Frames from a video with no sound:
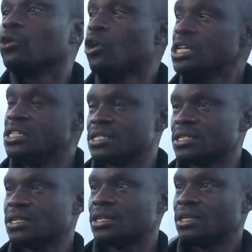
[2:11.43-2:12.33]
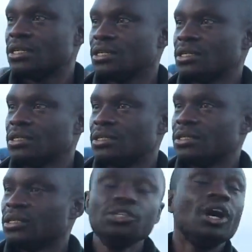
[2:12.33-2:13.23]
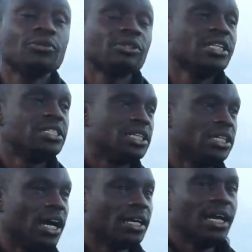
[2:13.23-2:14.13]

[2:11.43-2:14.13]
cronies. Hiyo hatutaitikia.